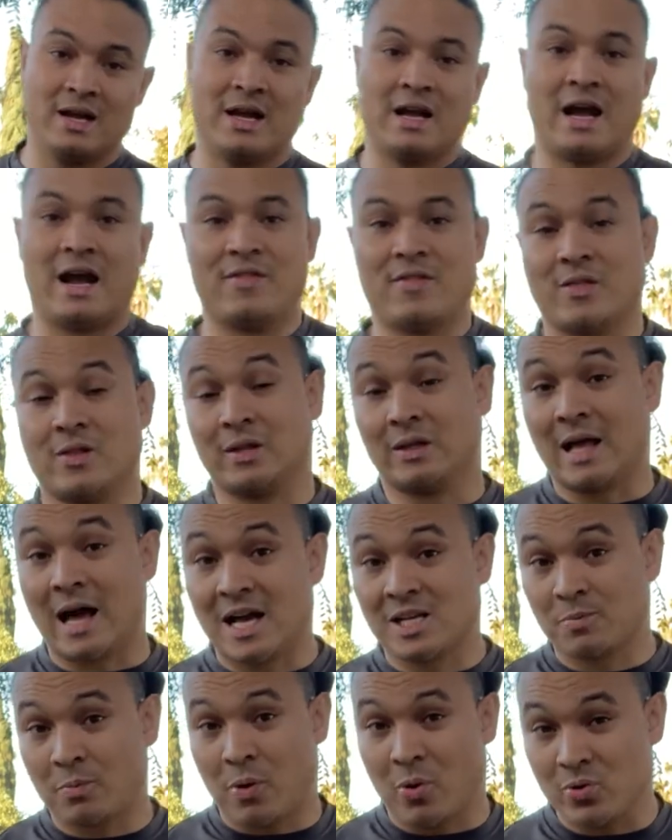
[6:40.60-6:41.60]
And then the
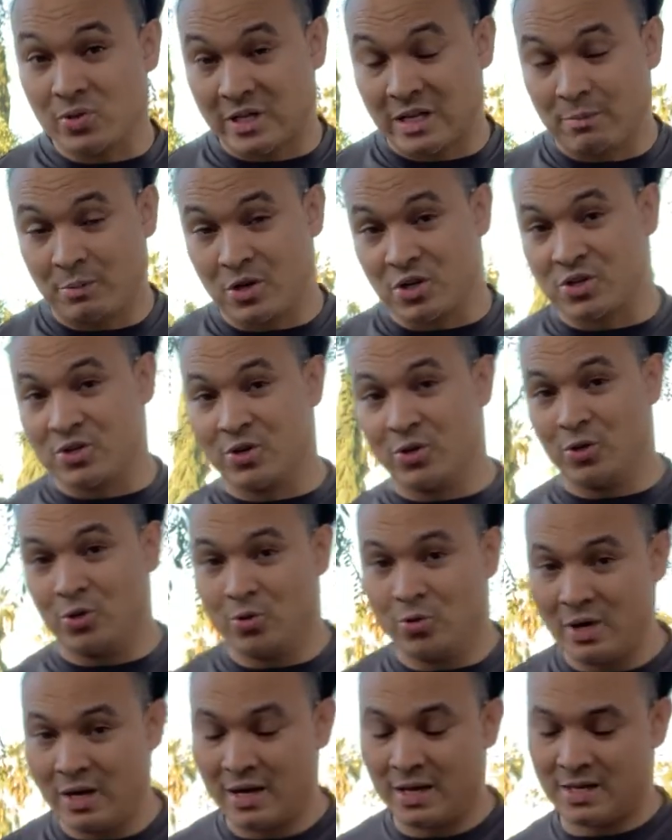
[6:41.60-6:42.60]
last pose that I'm going to show
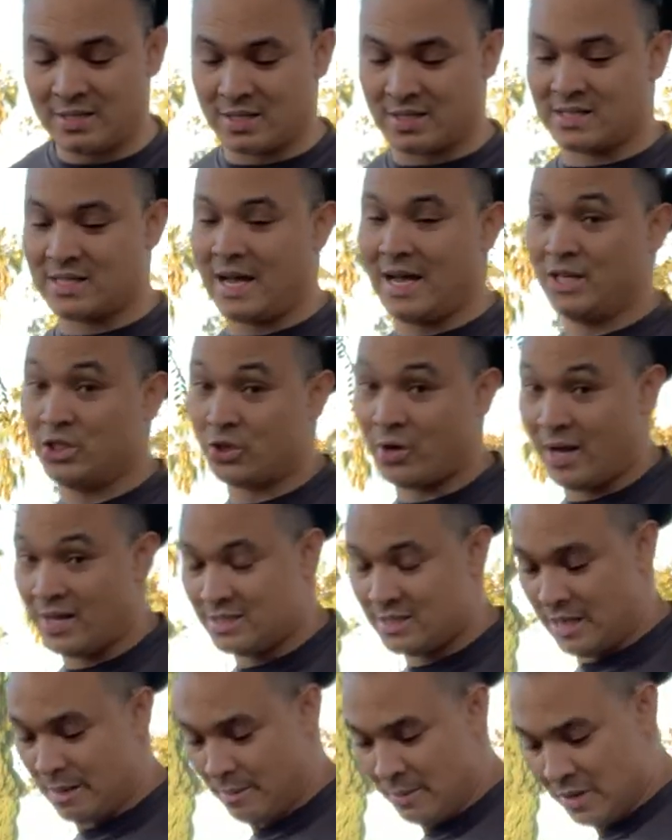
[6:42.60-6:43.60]
you is a side
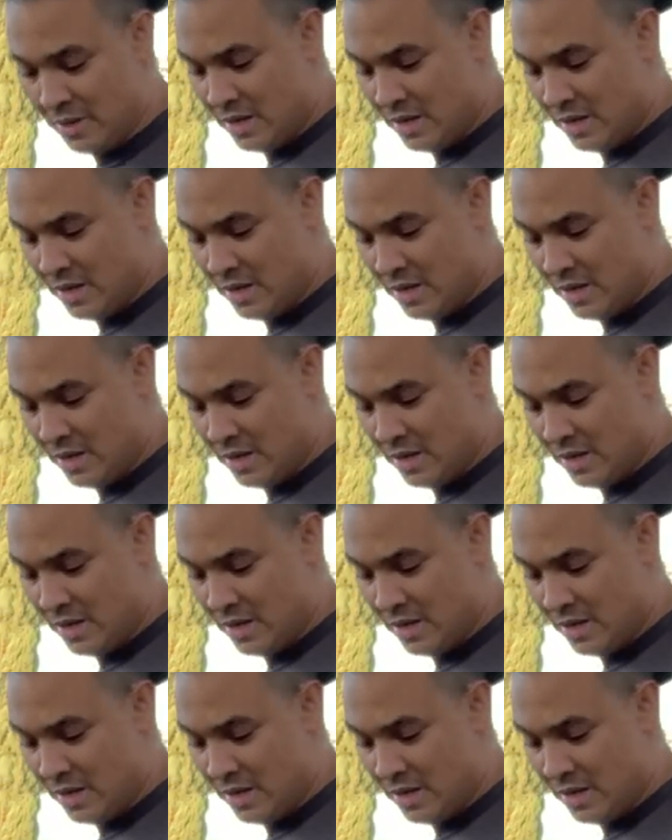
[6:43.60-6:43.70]
tricep.